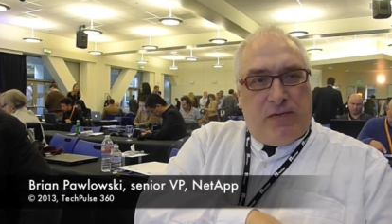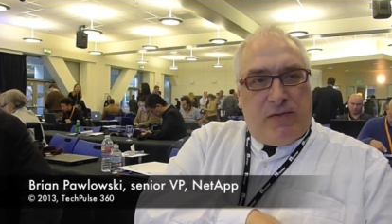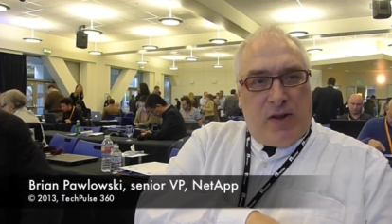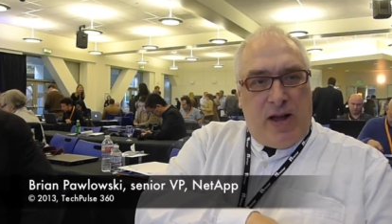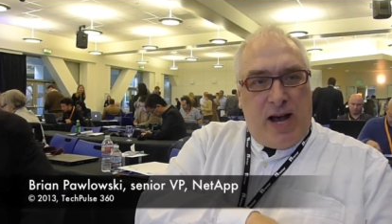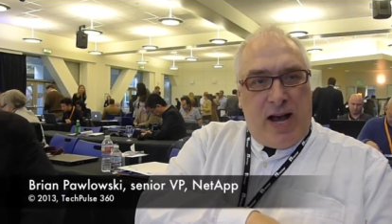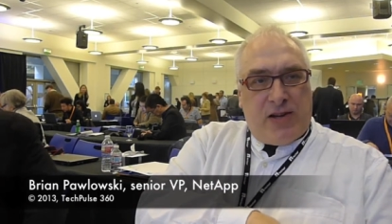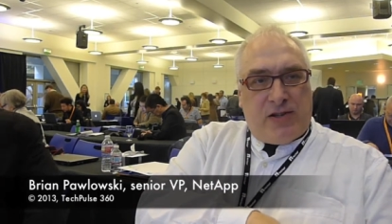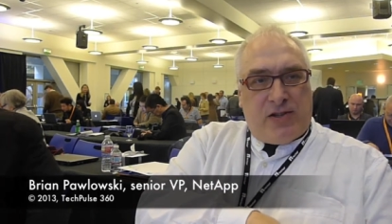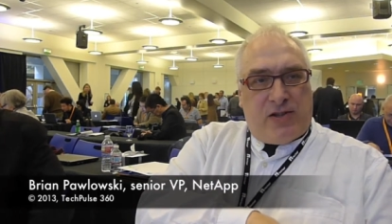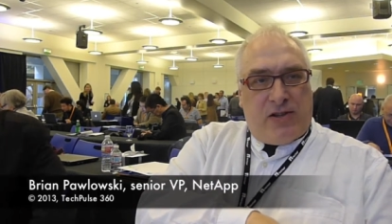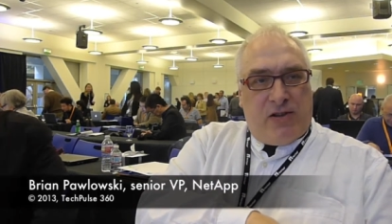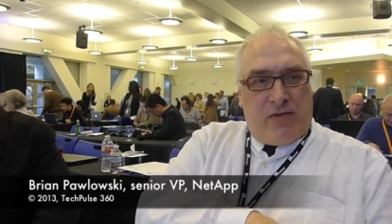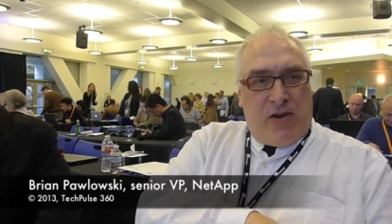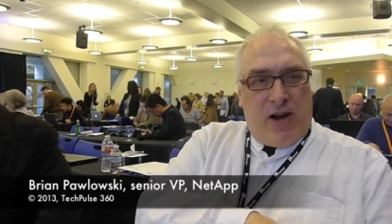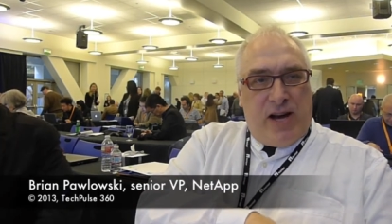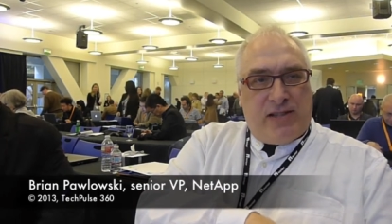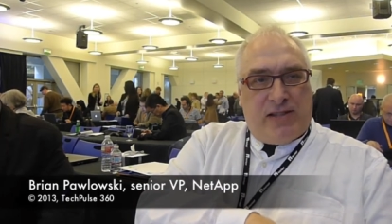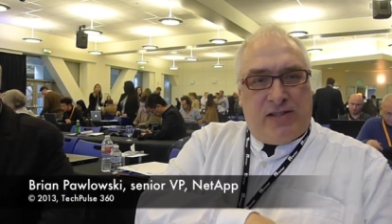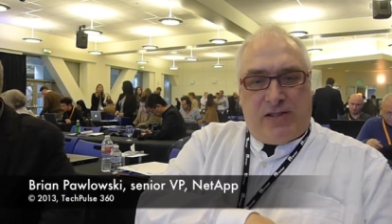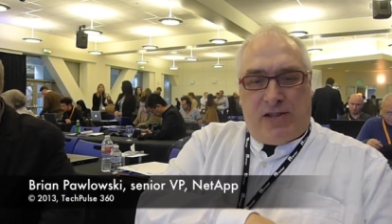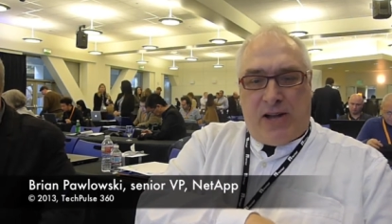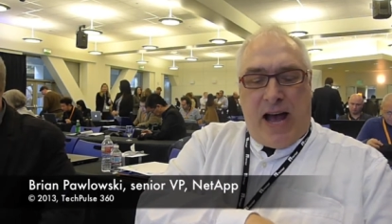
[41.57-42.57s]
flash
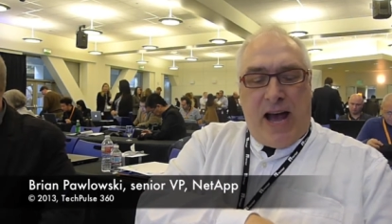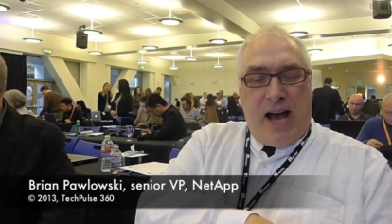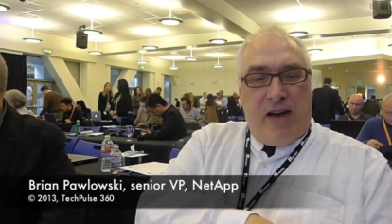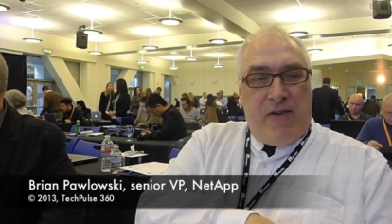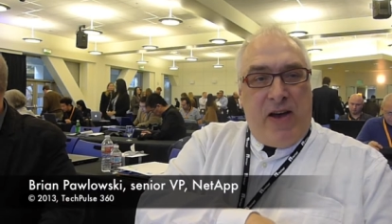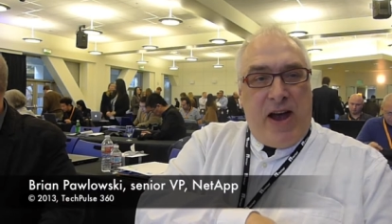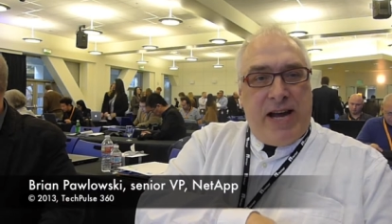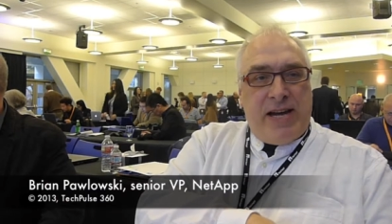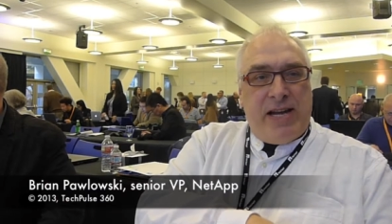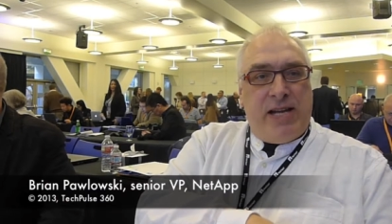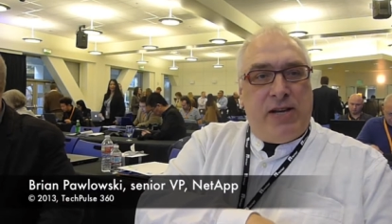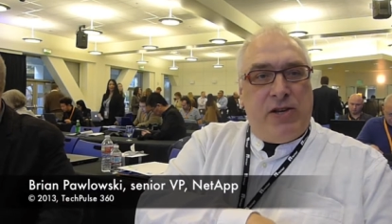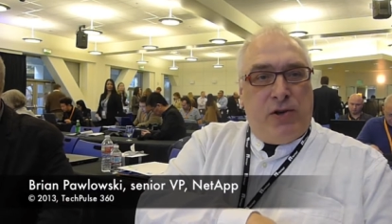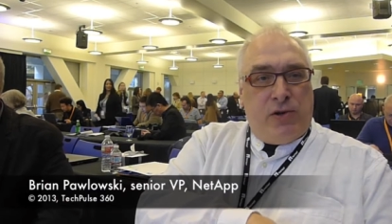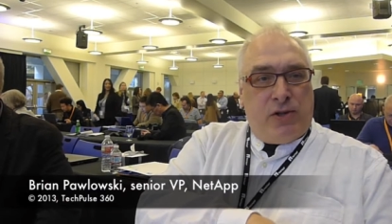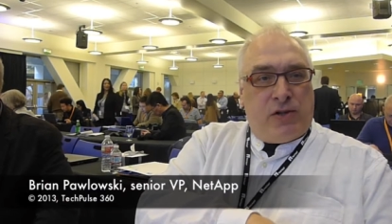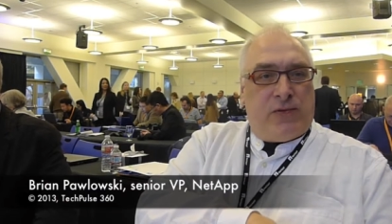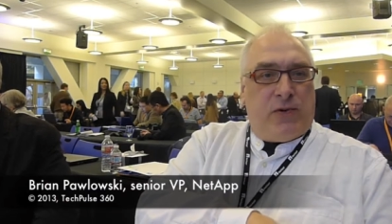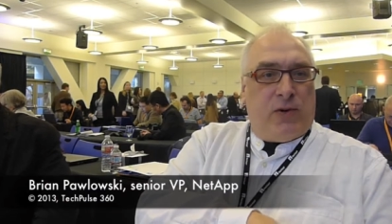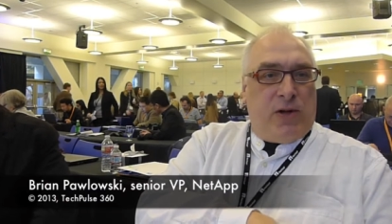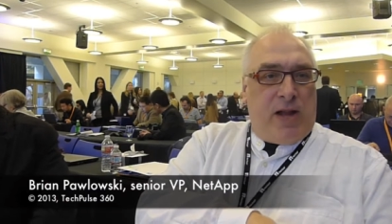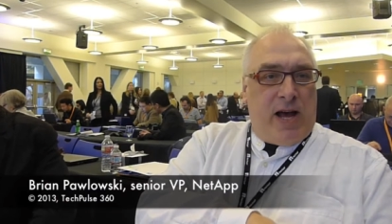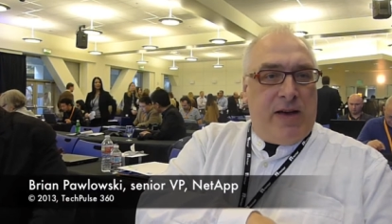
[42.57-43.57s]
devices to have any
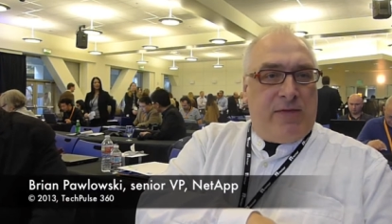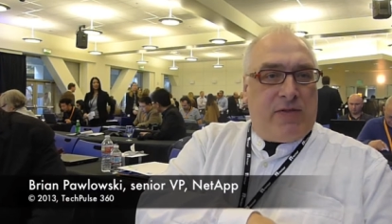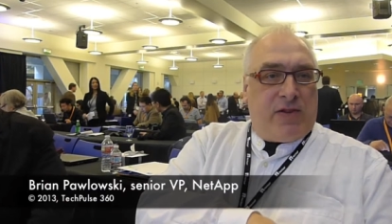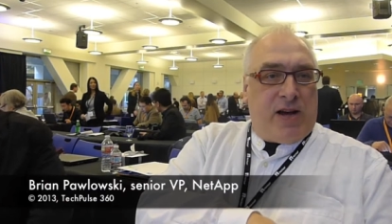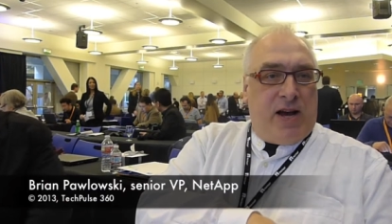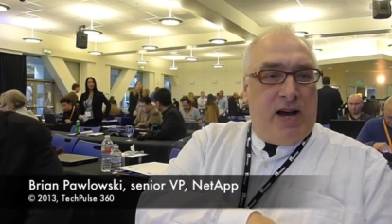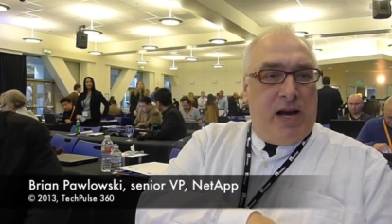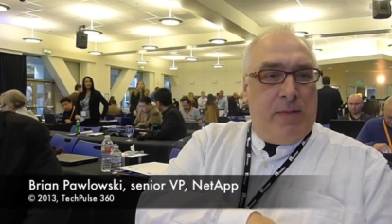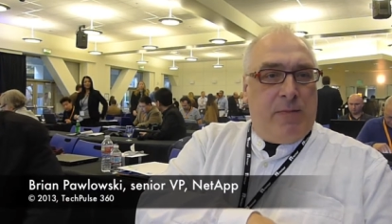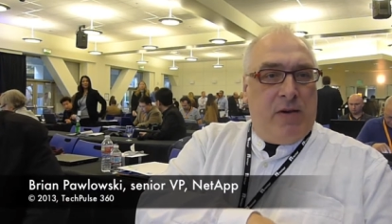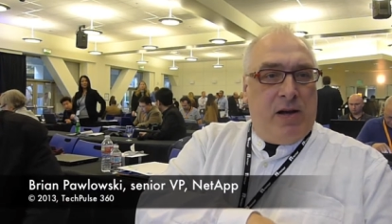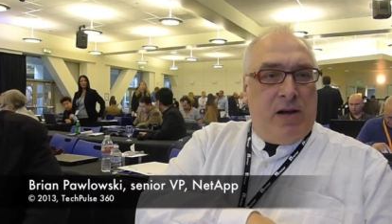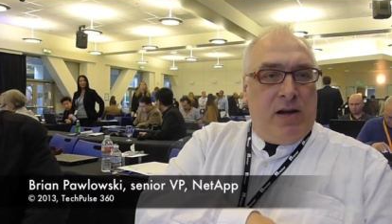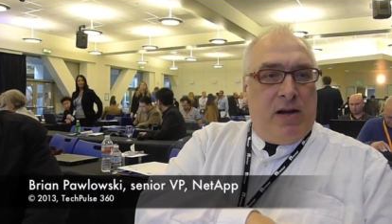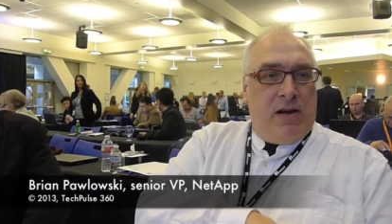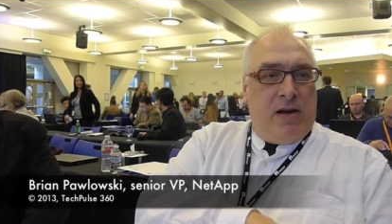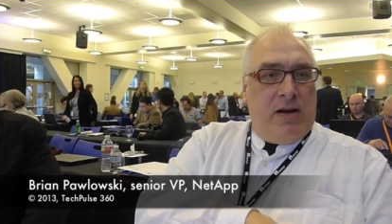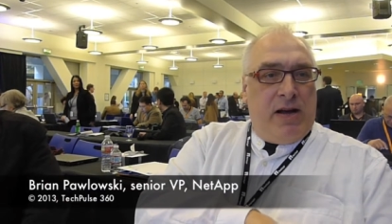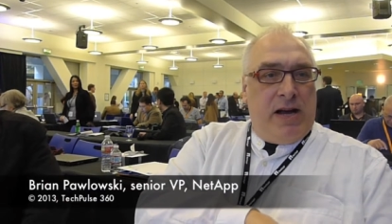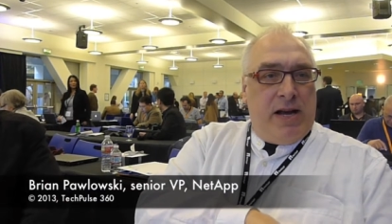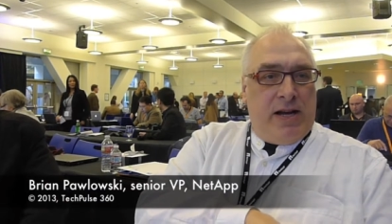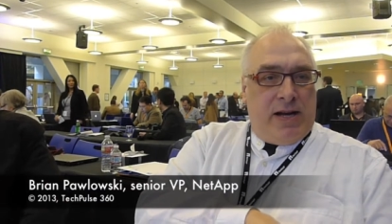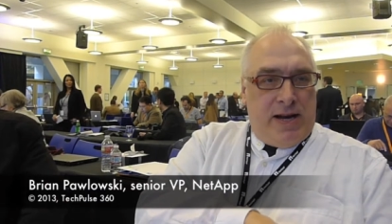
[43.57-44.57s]
useful lifetime
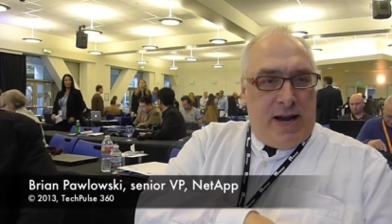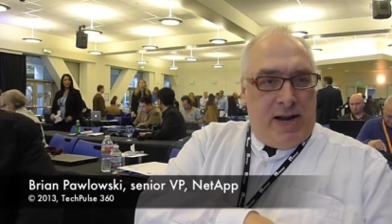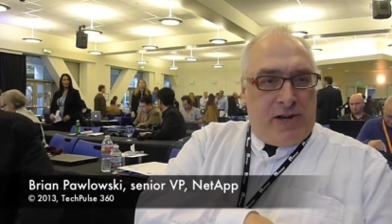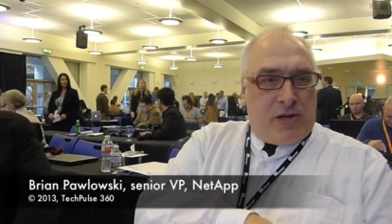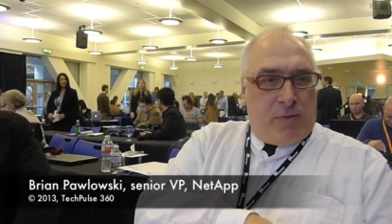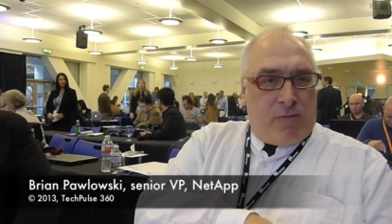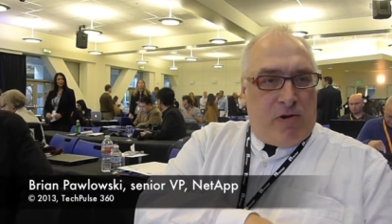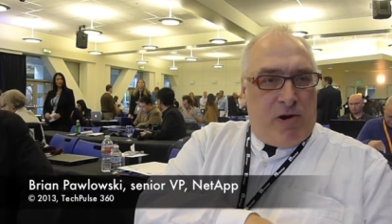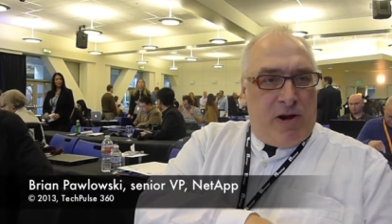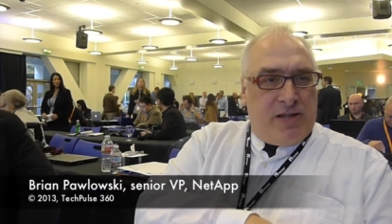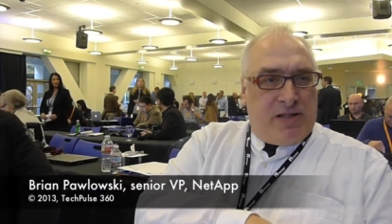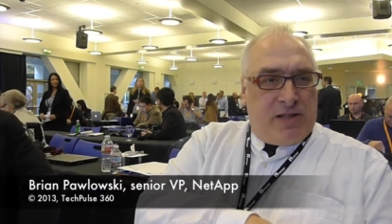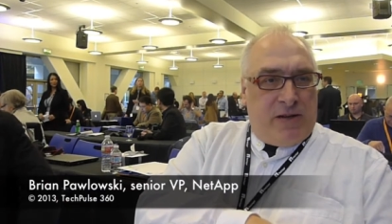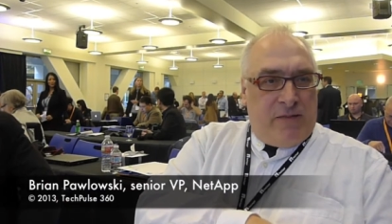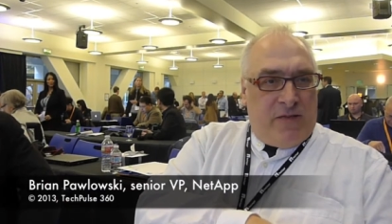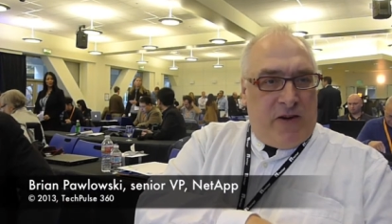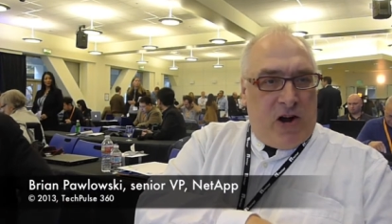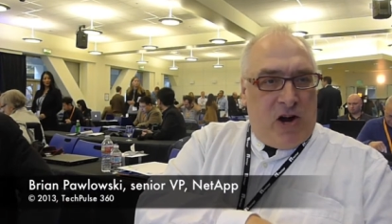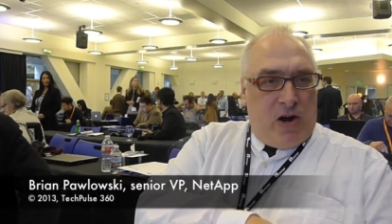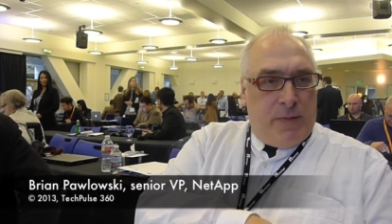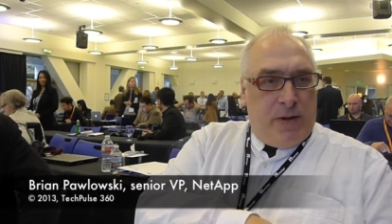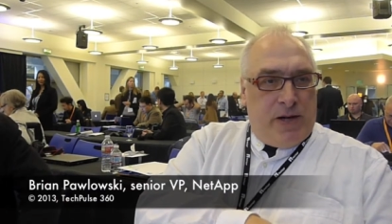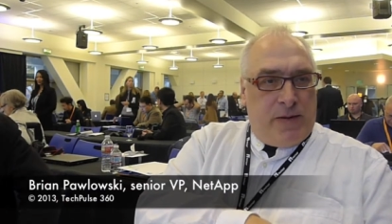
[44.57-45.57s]
in an enterprise
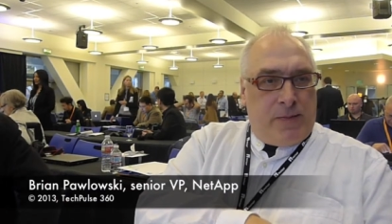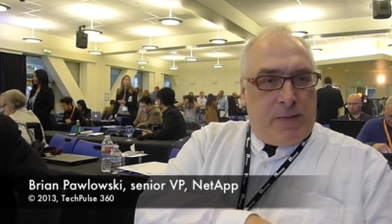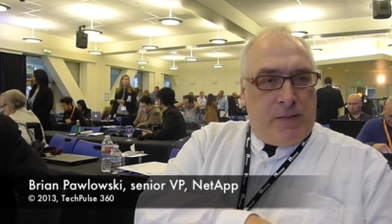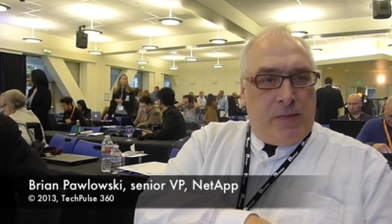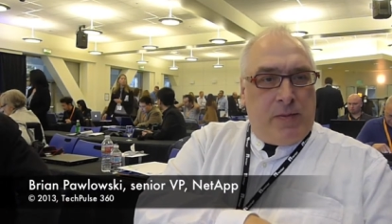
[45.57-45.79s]
environment.